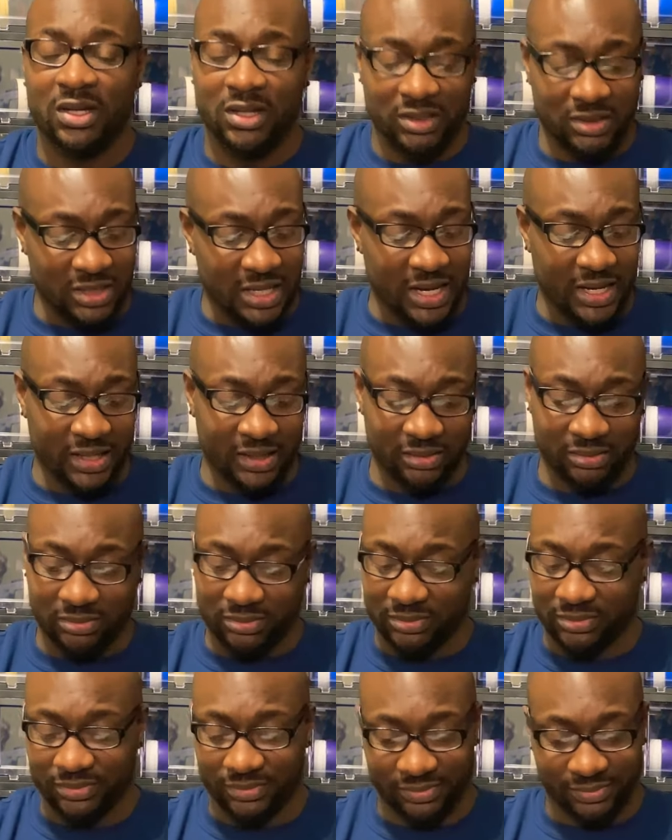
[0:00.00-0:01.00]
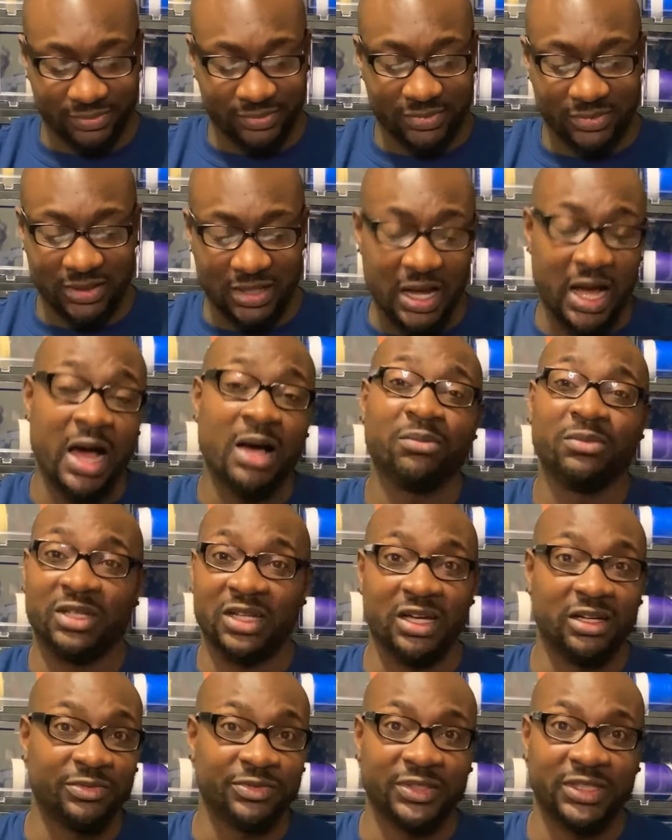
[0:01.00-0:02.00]
Like, I'm
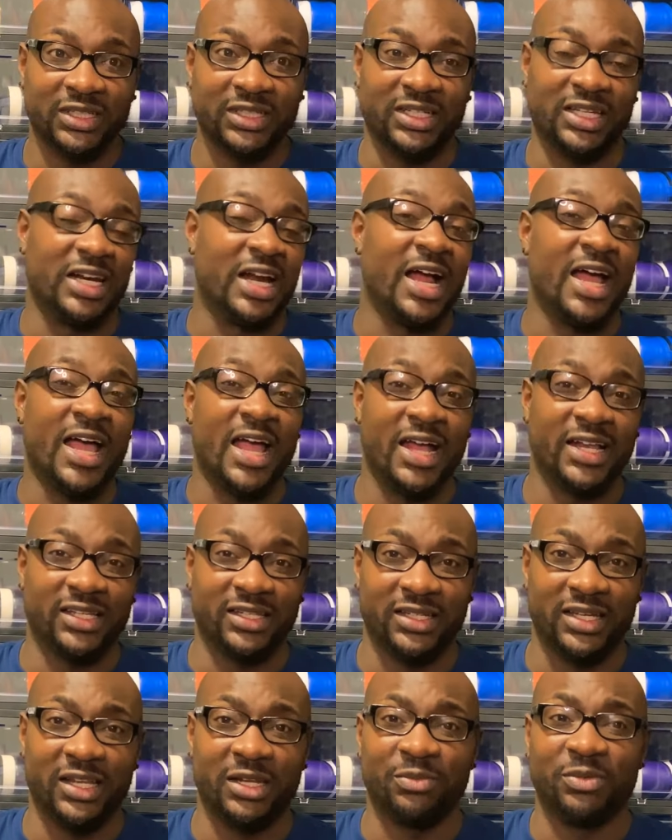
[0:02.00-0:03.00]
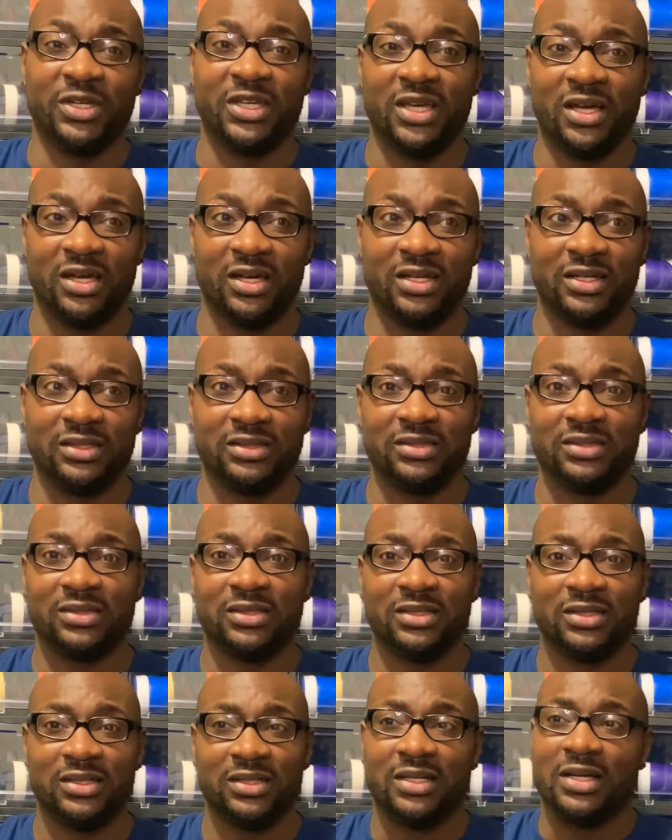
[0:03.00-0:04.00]
loving it, and I had to get it because
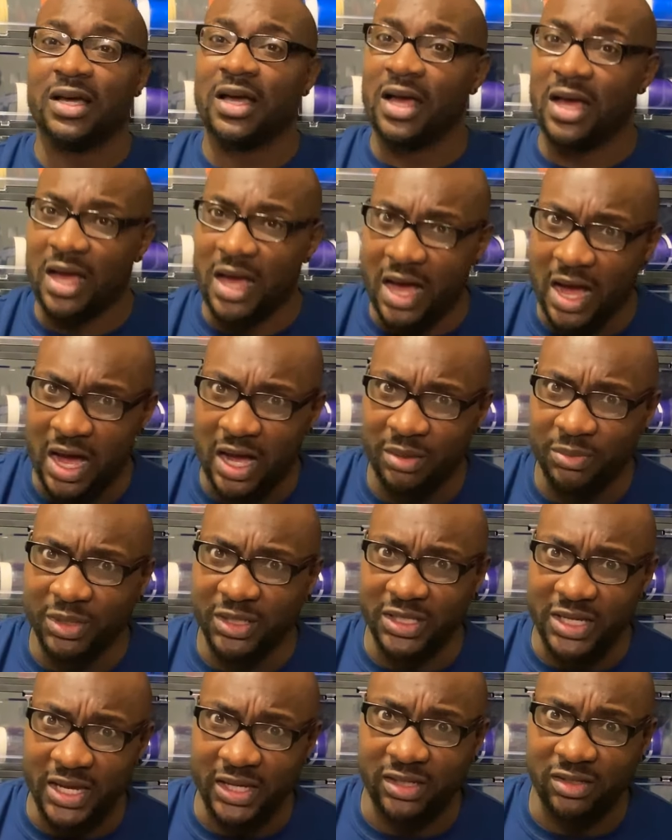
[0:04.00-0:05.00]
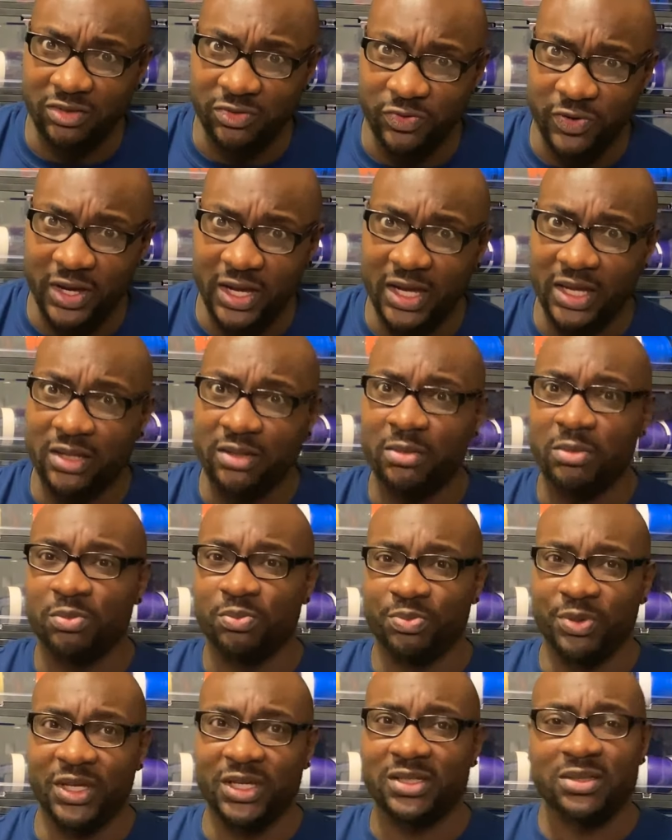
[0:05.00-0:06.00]
I'm a Yankees fan,
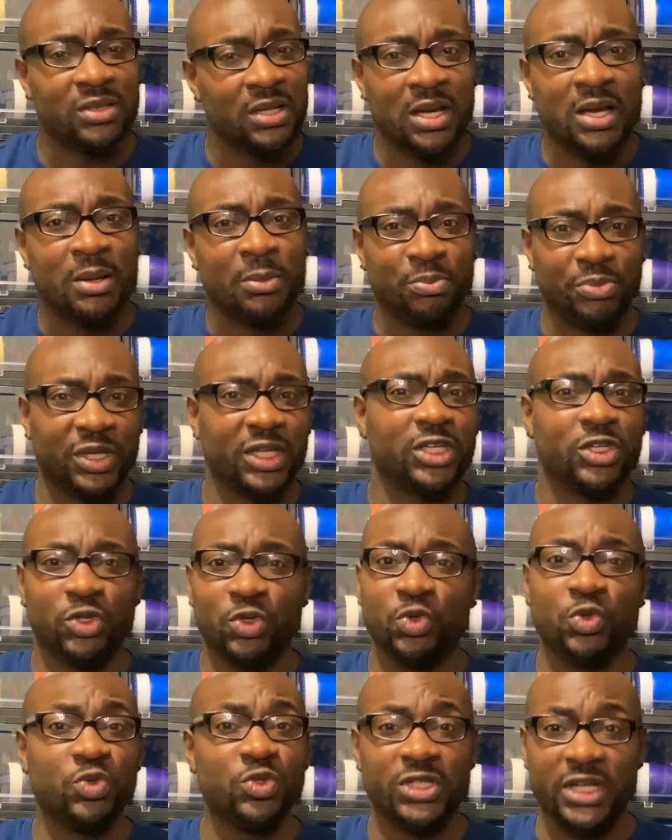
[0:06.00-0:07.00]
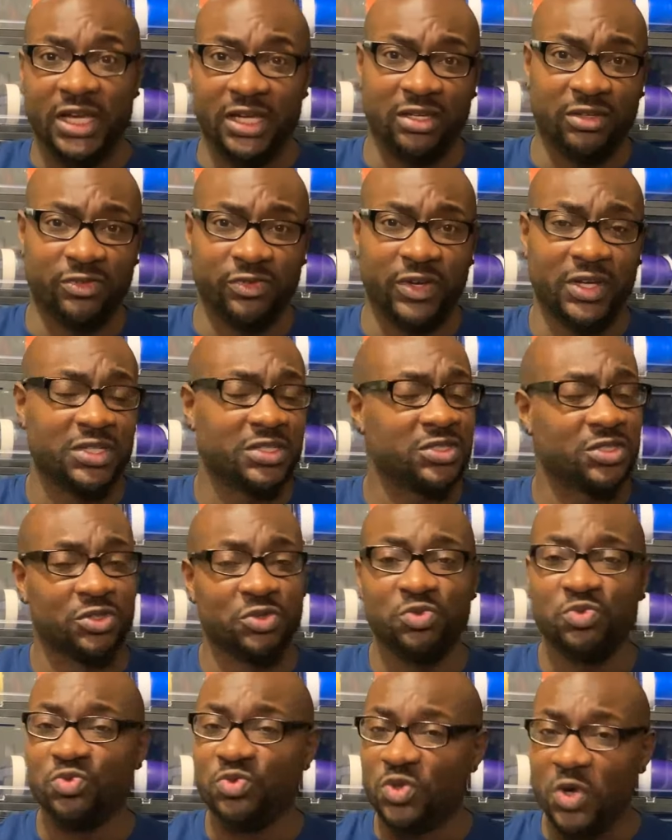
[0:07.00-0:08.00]
big, big, huge Yankees fan. So
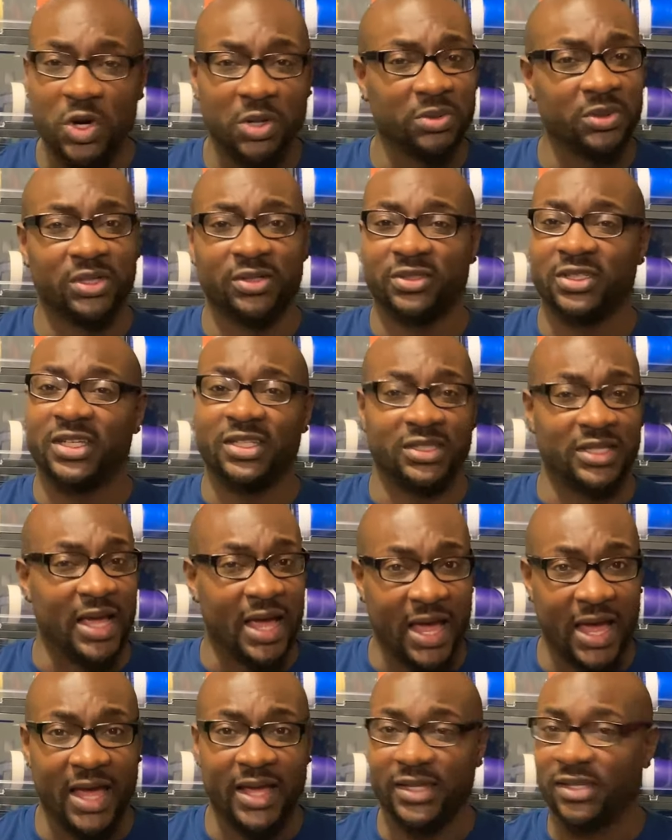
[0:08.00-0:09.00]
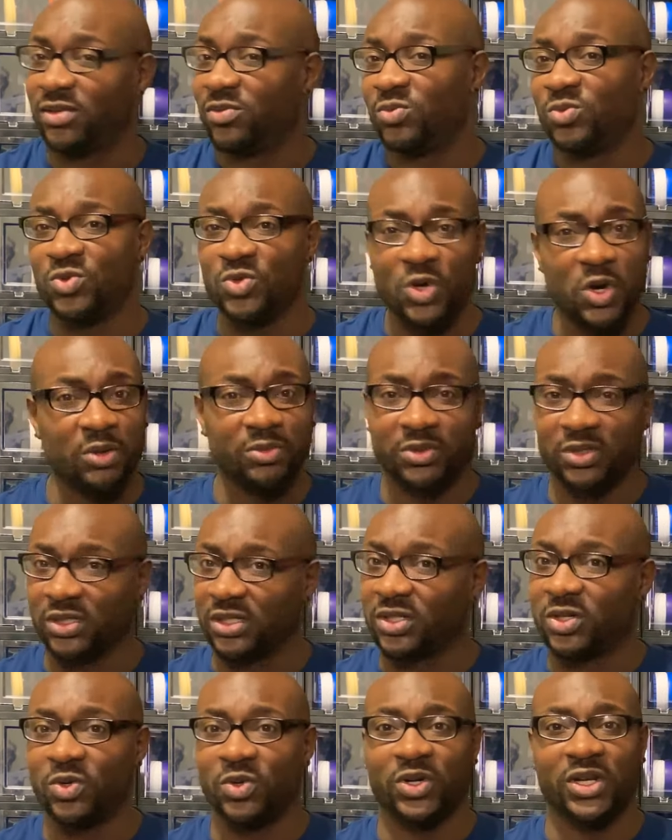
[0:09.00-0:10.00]
you know I'm gonna get the hat, and you know I'm gonna
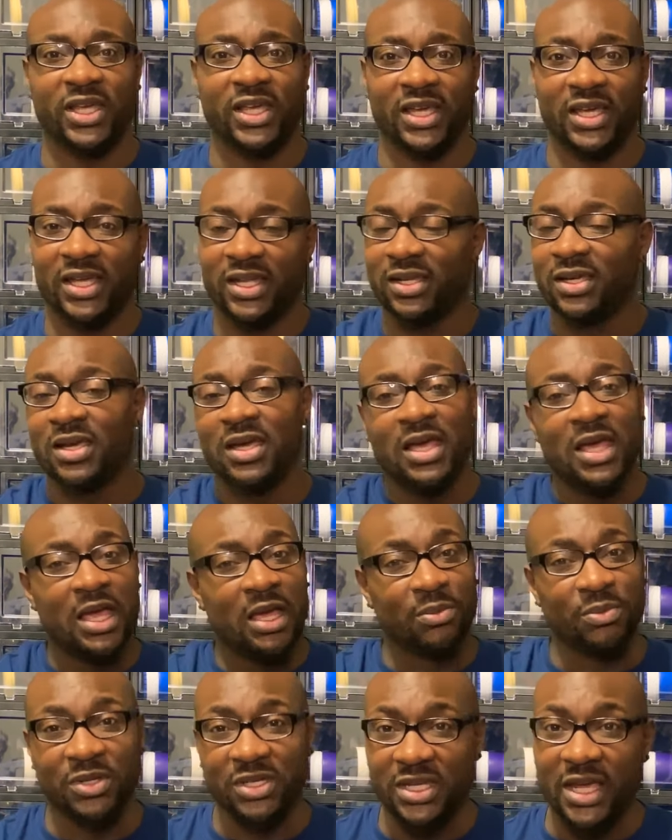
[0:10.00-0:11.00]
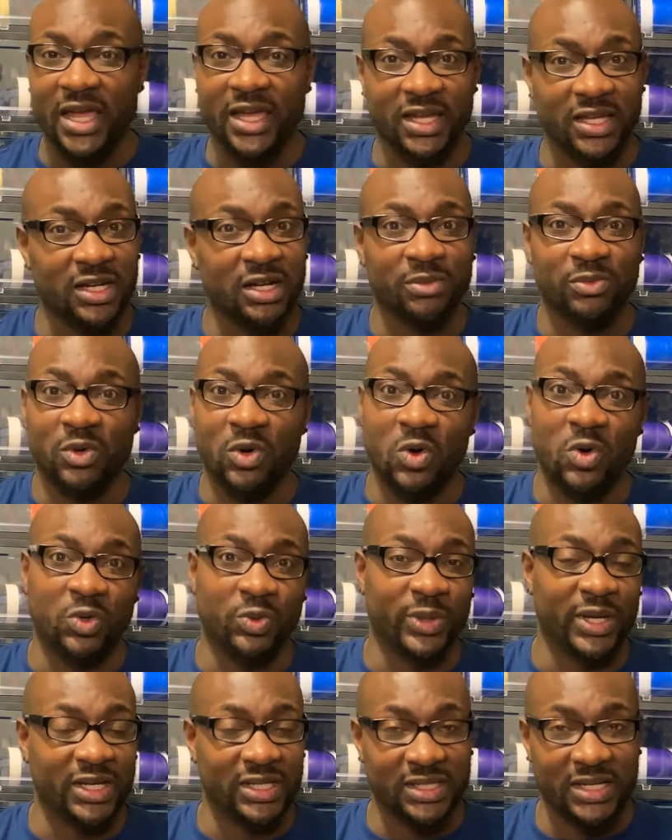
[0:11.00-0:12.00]
go in ahead and be Yankeed up all the
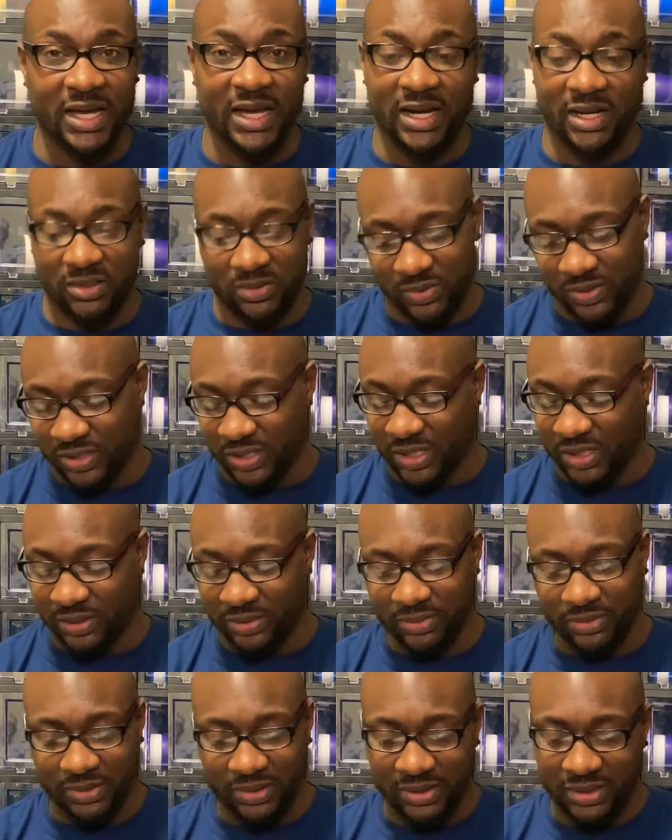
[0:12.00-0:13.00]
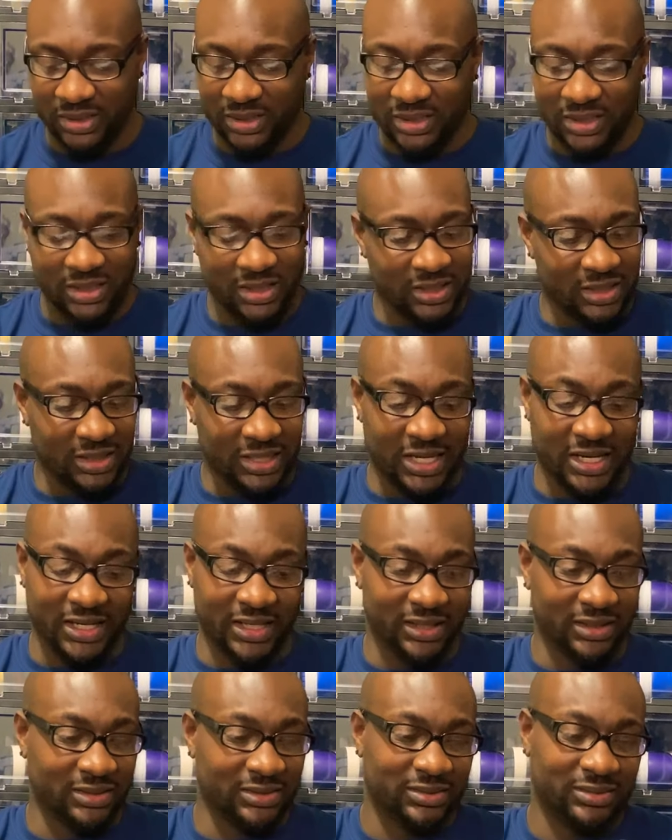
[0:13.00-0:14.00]
way down. So,
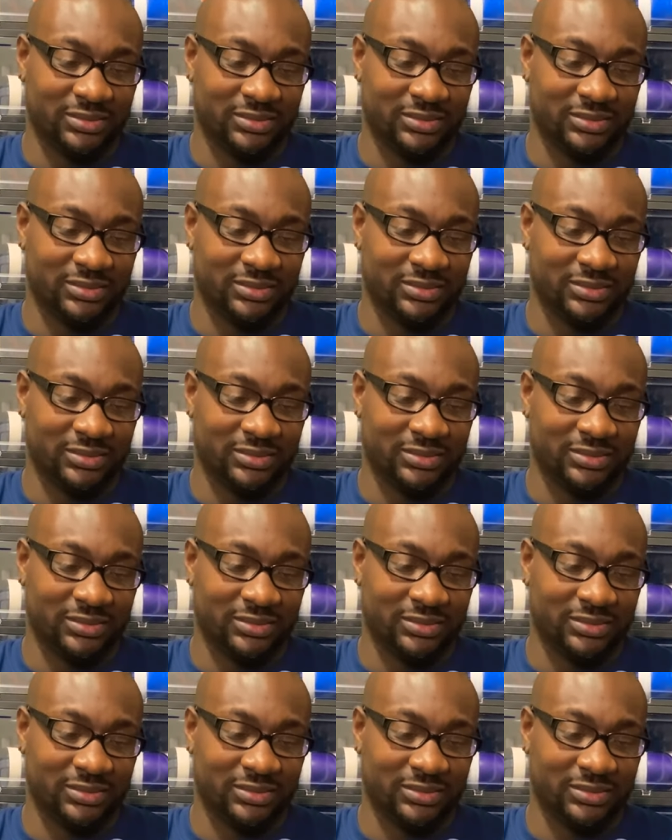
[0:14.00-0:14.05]
like,